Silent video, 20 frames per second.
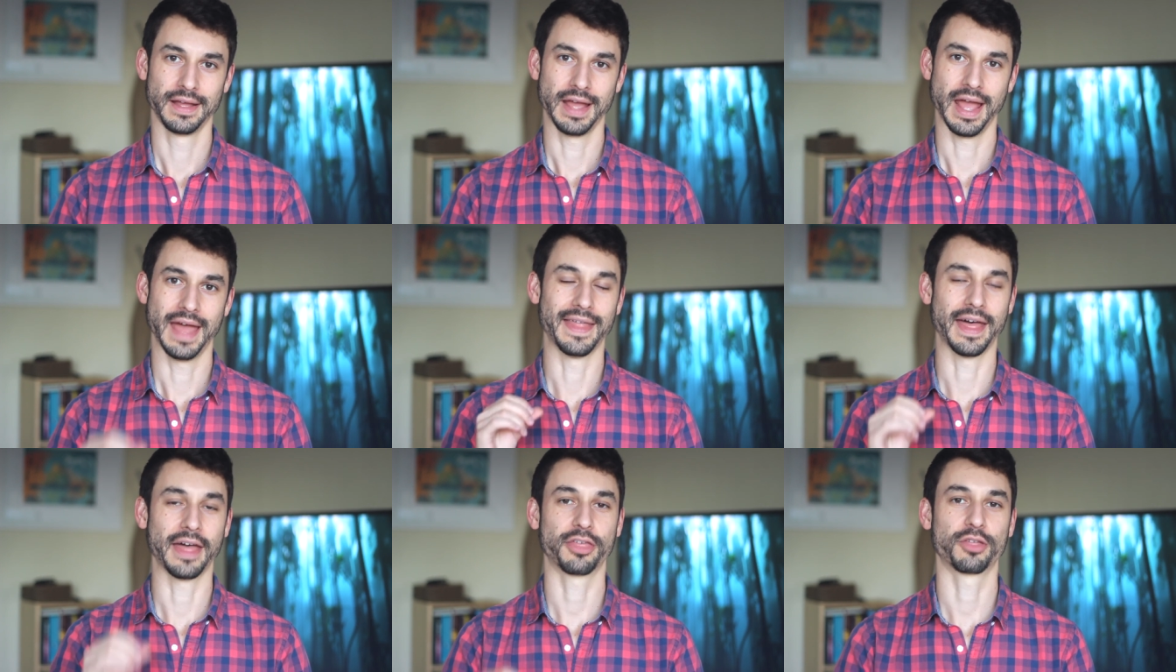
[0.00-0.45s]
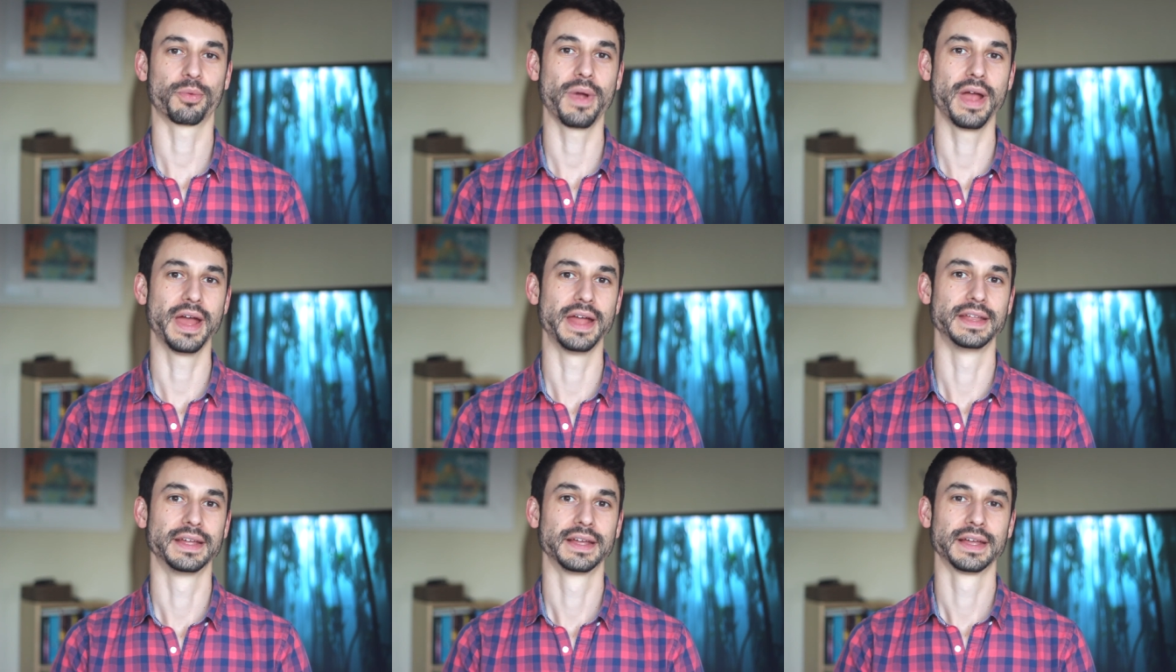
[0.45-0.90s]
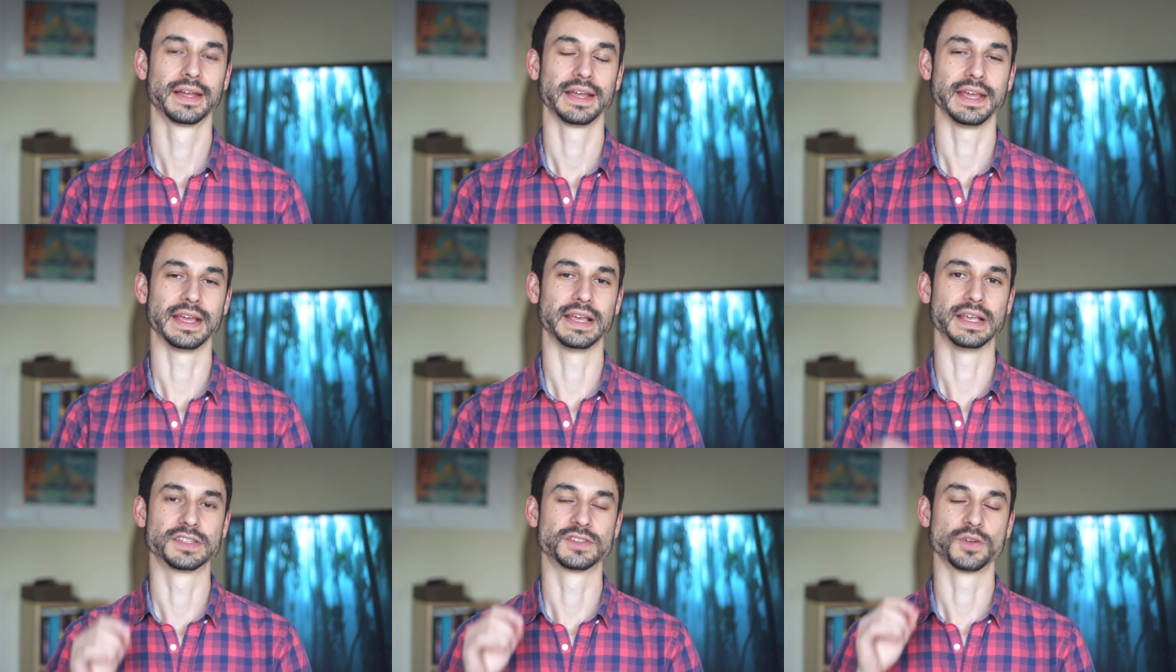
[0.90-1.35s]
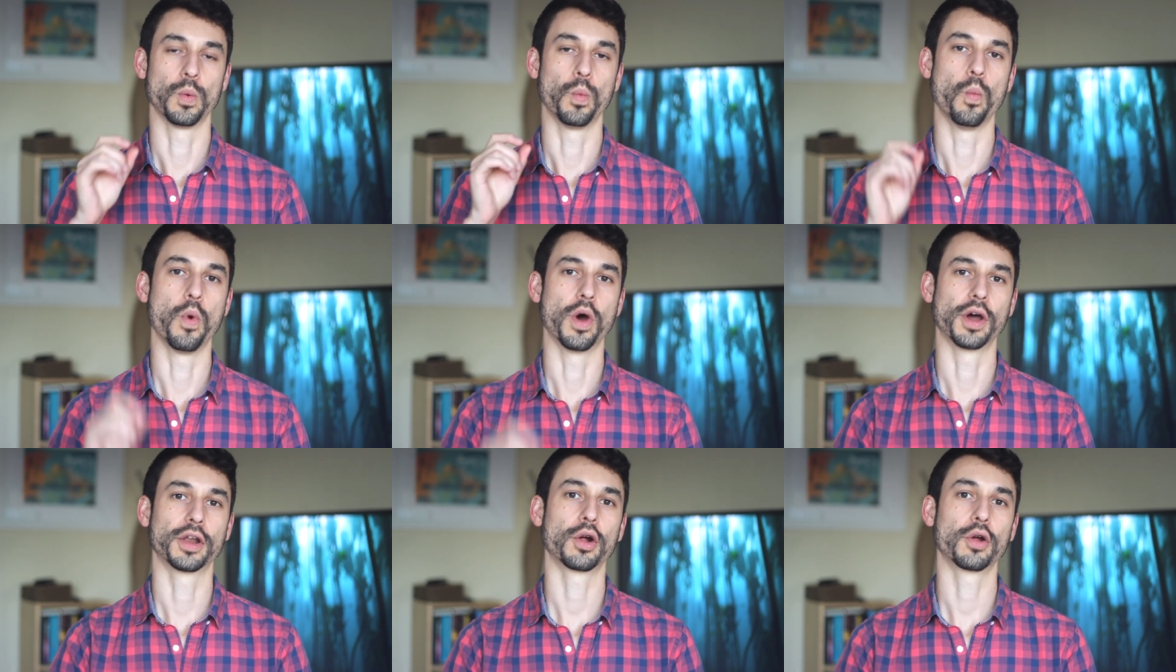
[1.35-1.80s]
And that thread is
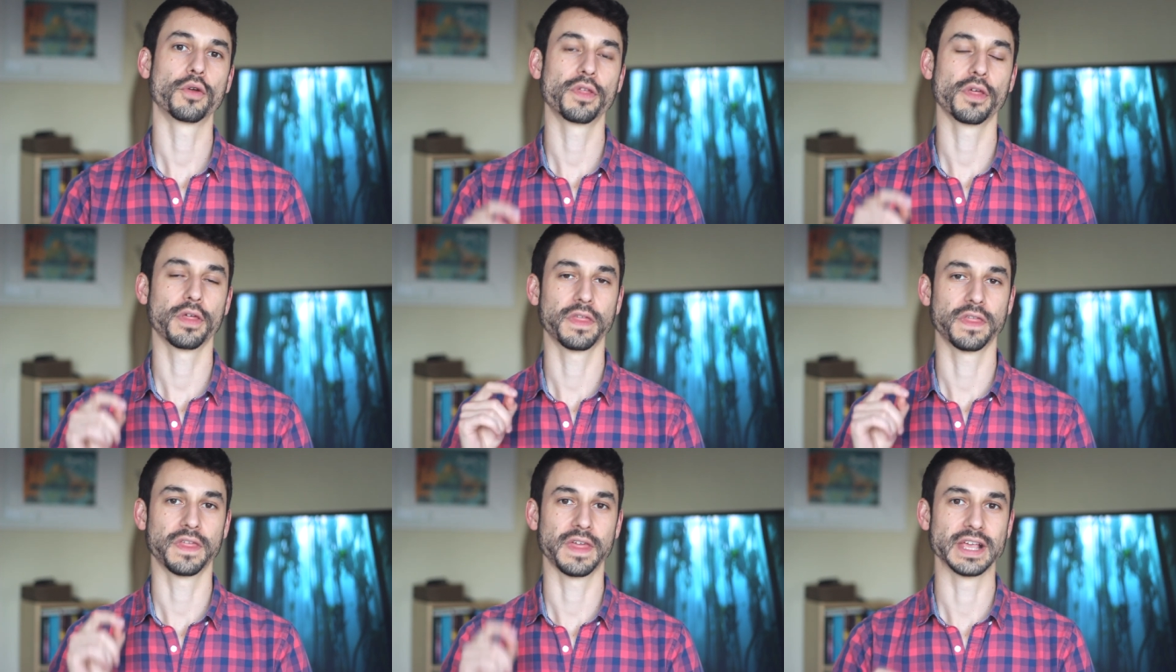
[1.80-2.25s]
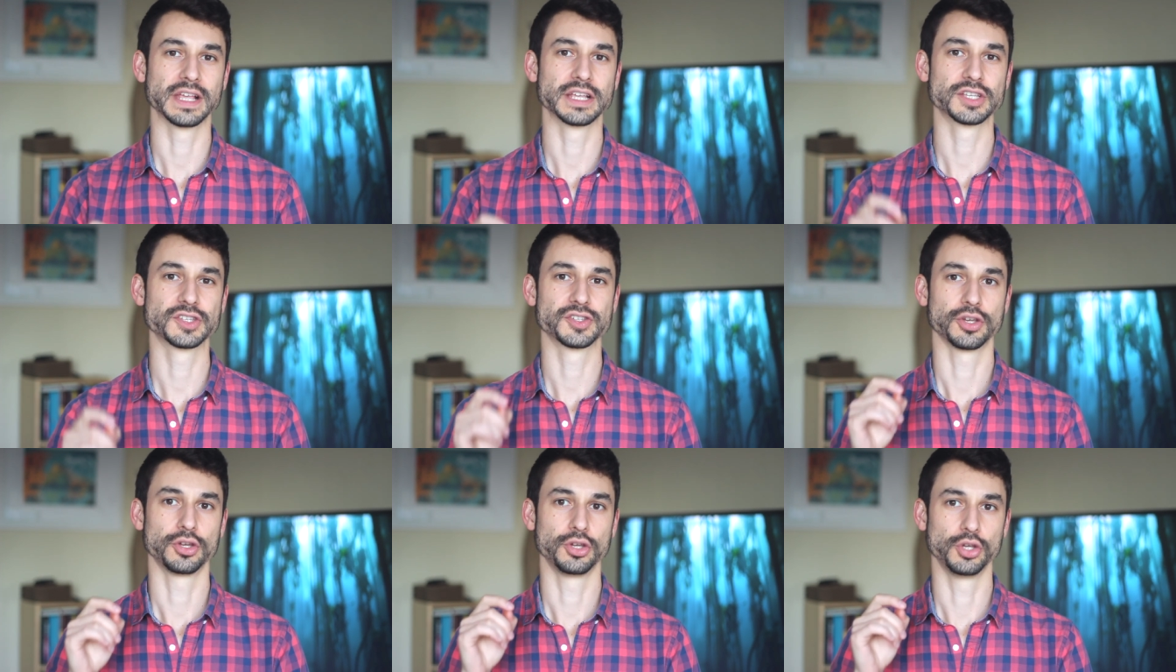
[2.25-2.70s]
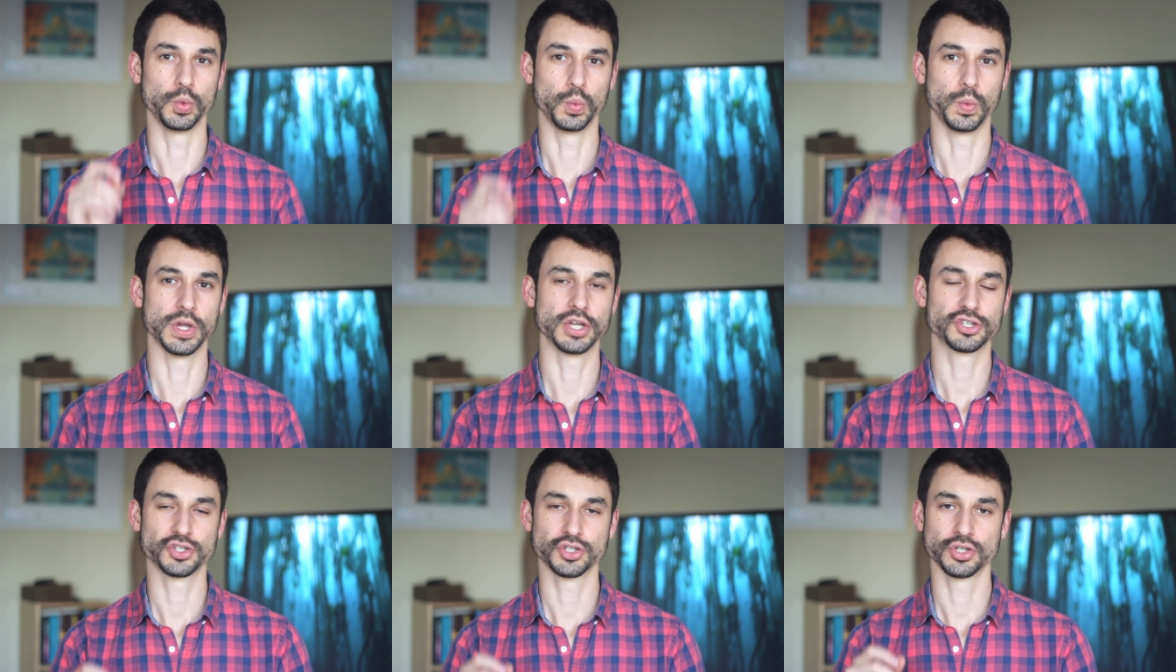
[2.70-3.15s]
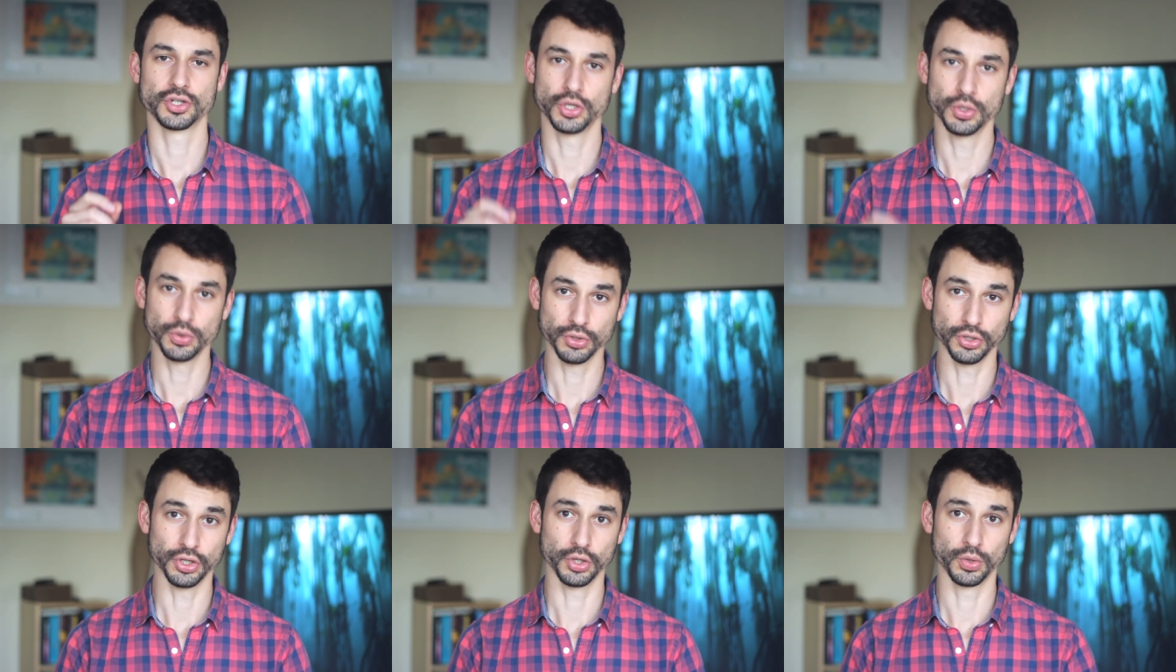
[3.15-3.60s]
what are the things you wish
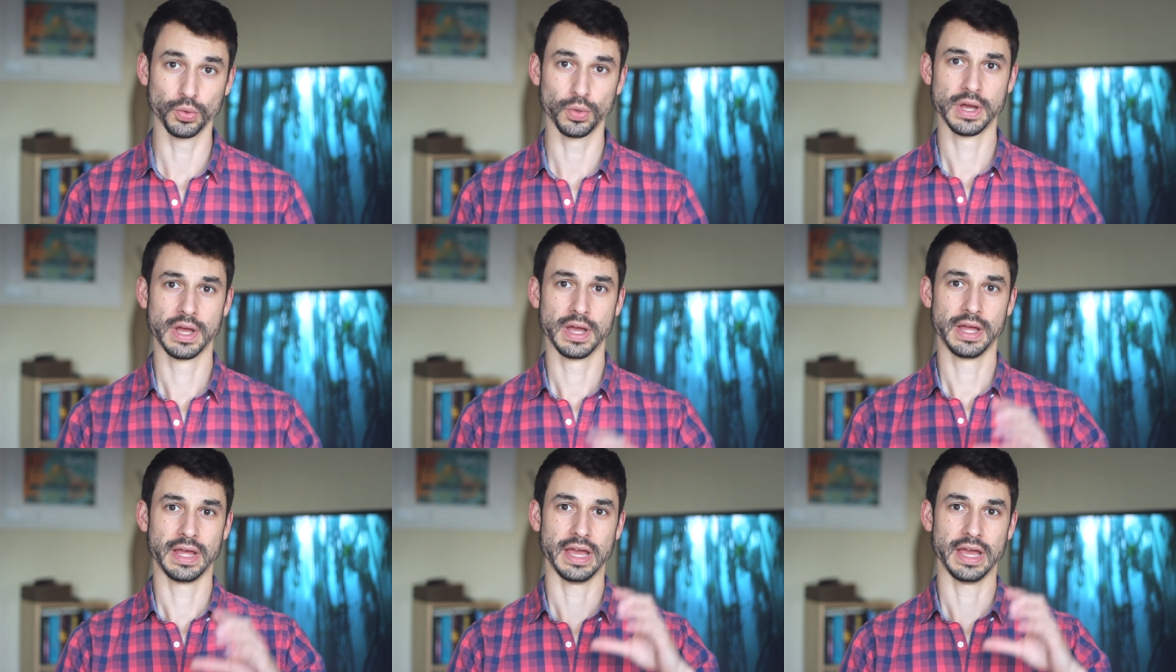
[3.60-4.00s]
you knew